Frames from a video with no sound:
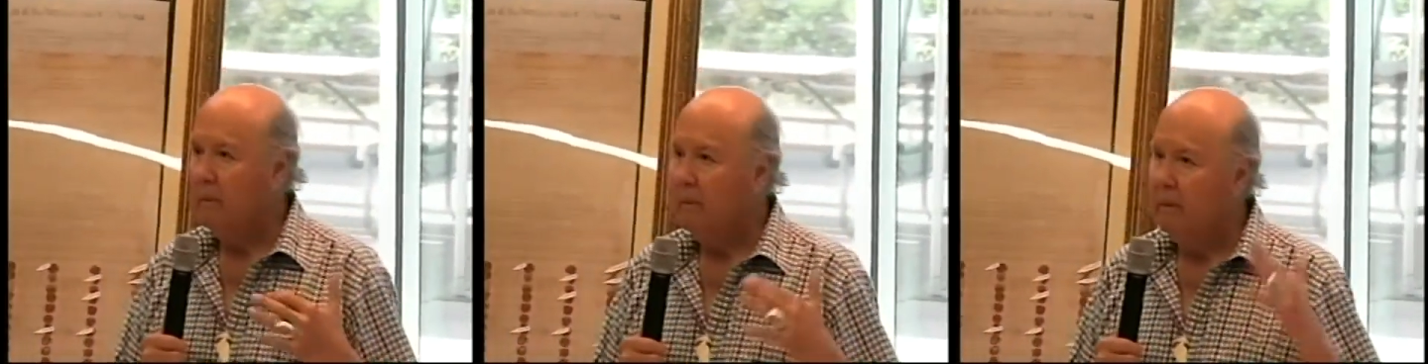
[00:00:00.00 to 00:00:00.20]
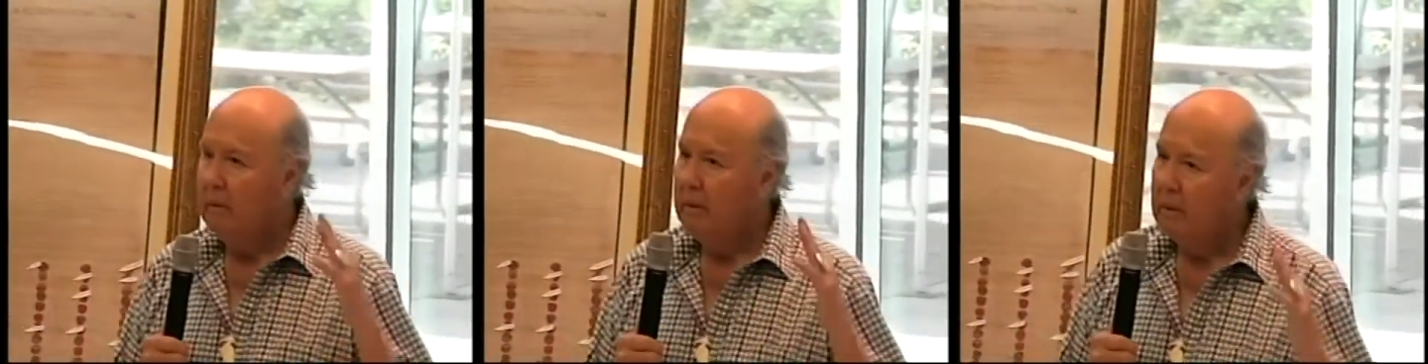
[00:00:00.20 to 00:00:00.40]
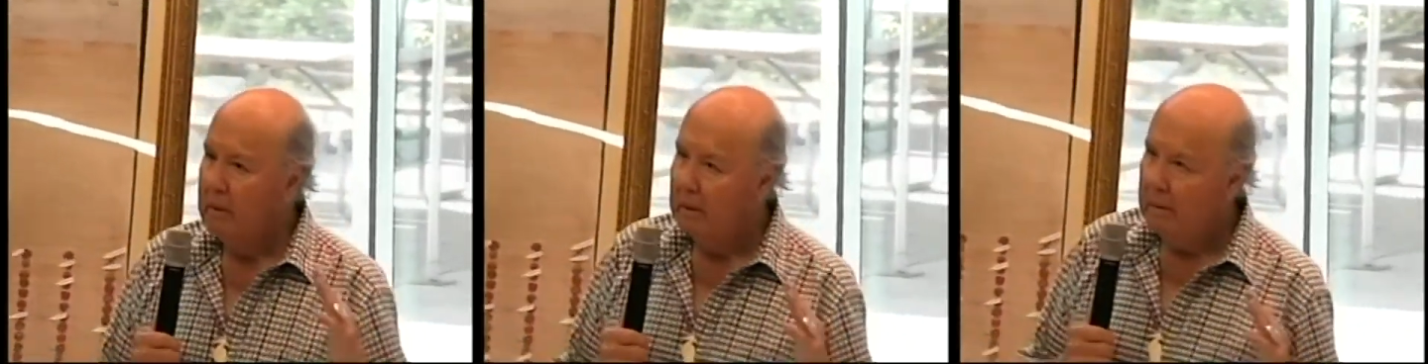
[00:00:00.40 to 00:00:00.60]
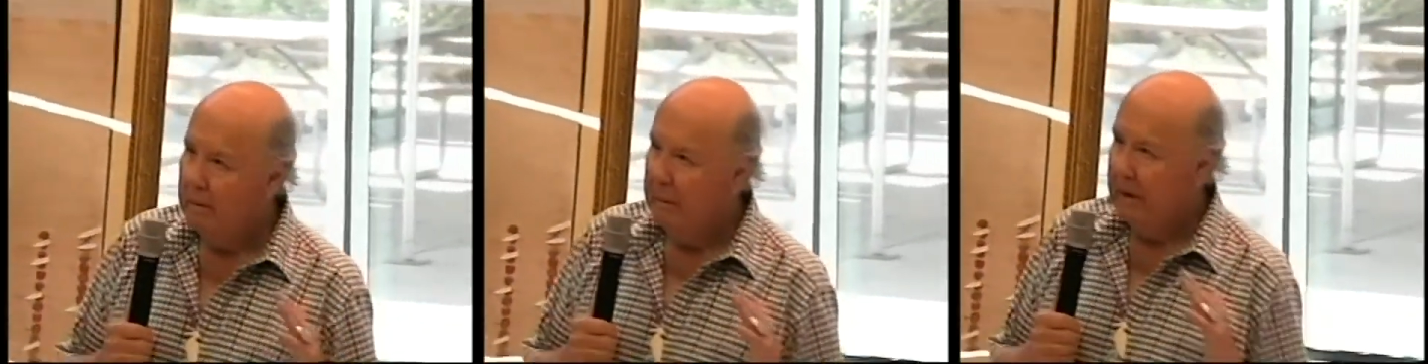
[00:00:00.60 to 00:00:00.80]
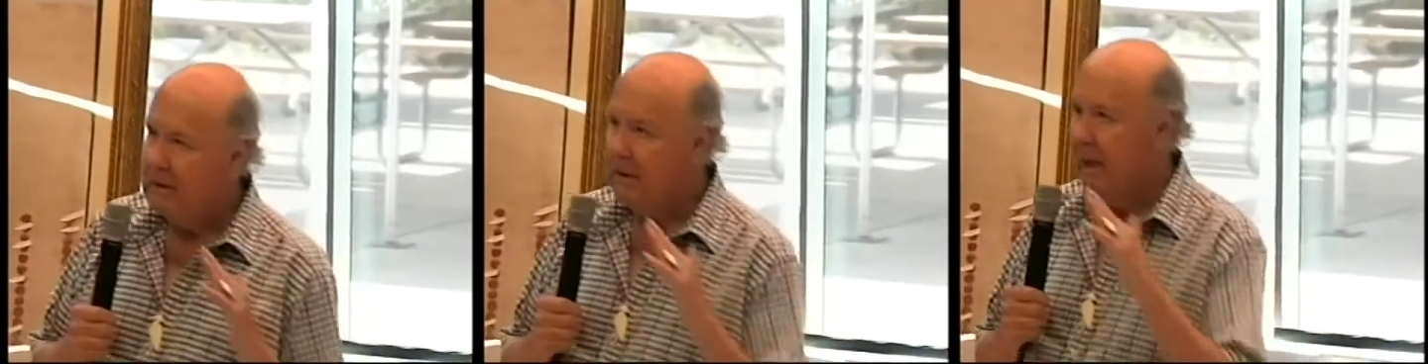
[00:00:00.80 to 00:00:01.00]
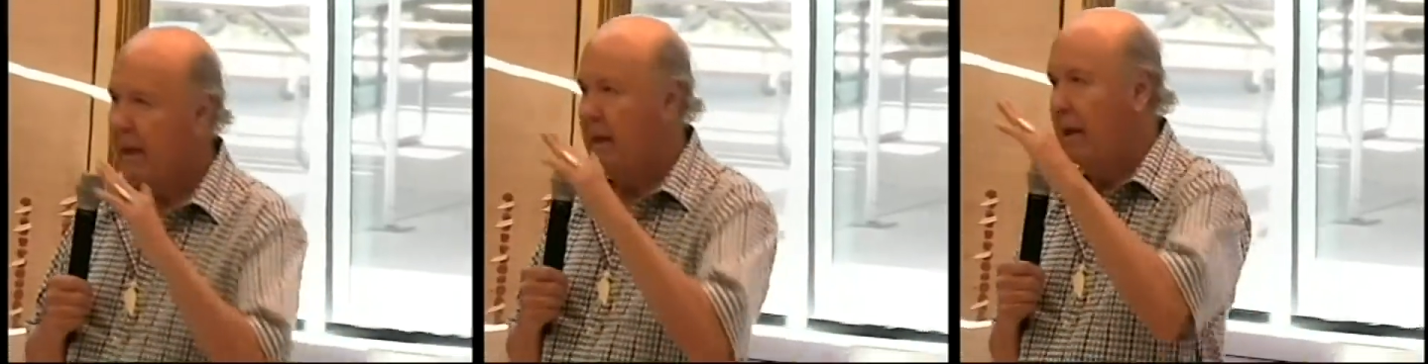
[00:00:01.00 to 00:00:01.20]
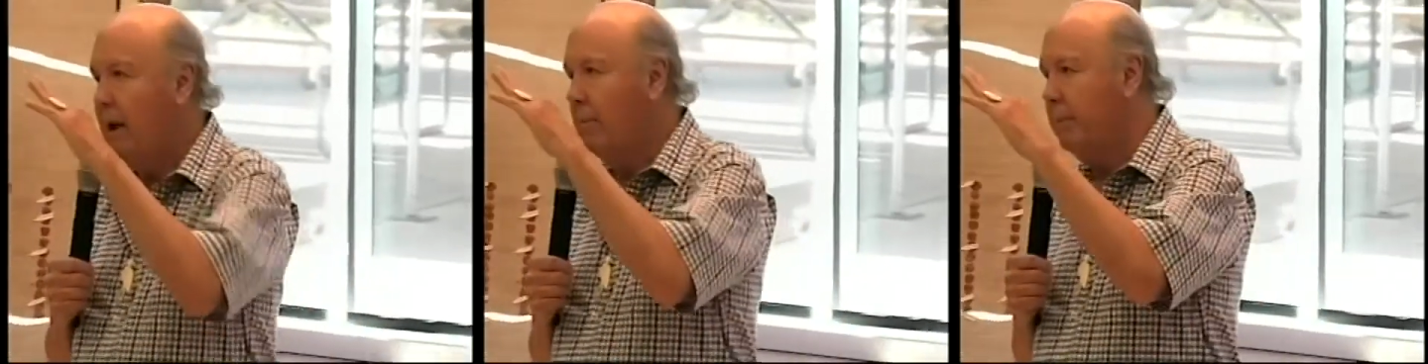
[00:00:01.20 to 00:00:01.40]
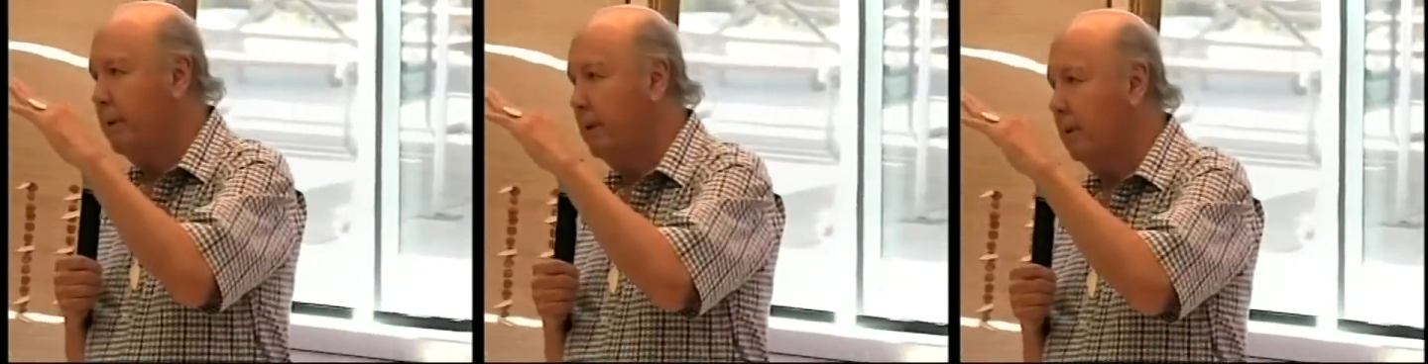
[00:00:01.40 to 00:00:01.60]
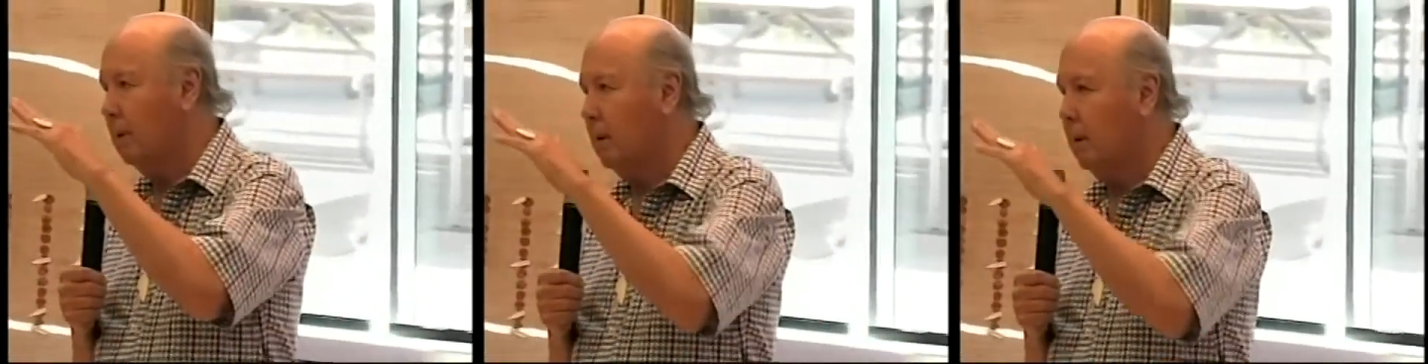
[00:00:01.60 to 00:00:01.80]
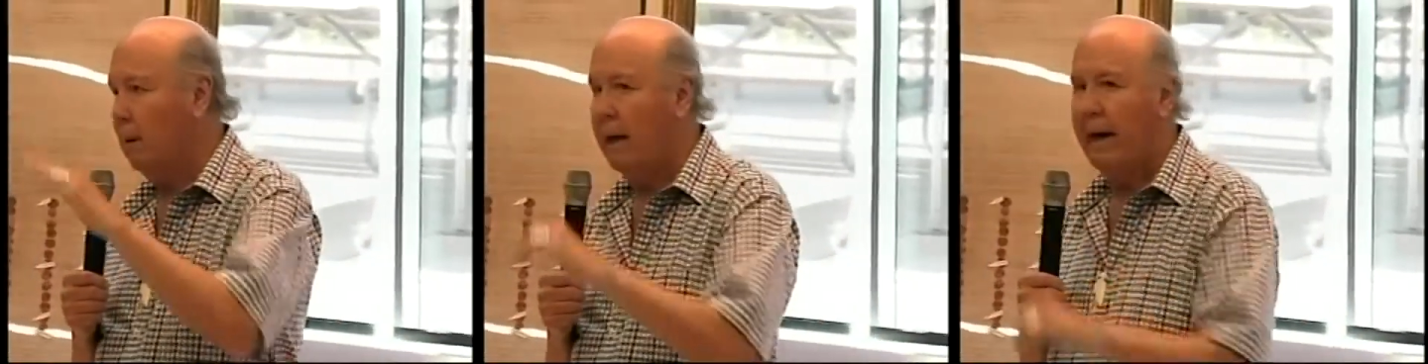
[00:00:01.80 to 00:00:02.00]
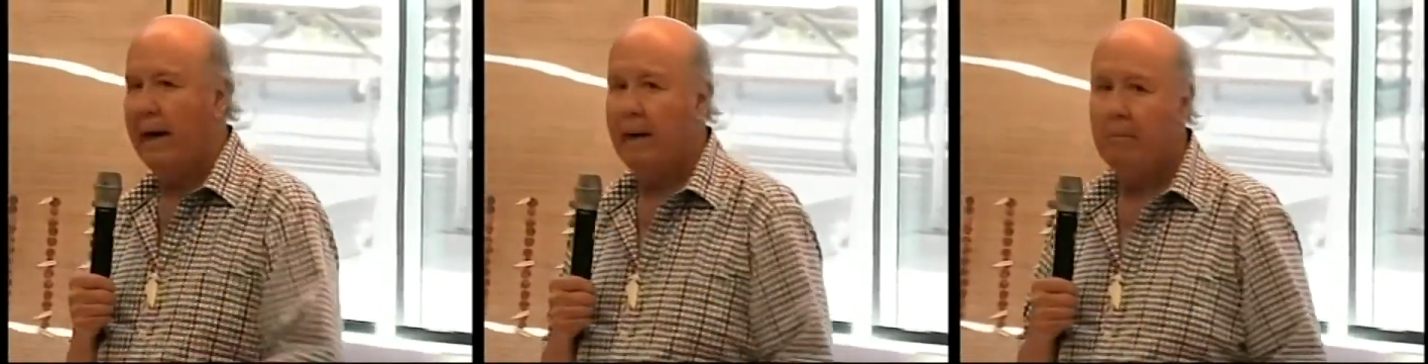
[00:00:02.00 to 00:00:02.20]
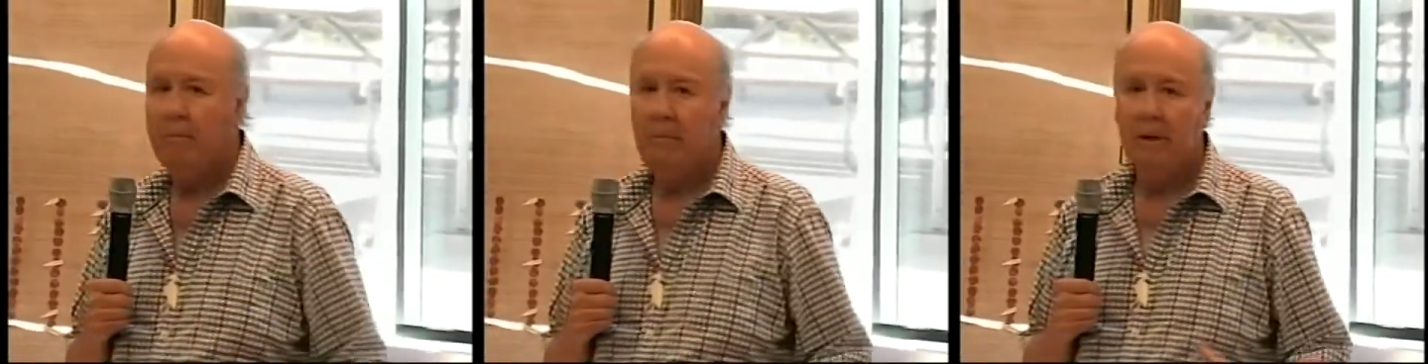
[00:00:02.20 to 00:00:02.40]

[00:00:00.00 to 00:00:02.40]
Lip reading: you might say, an uphill climb,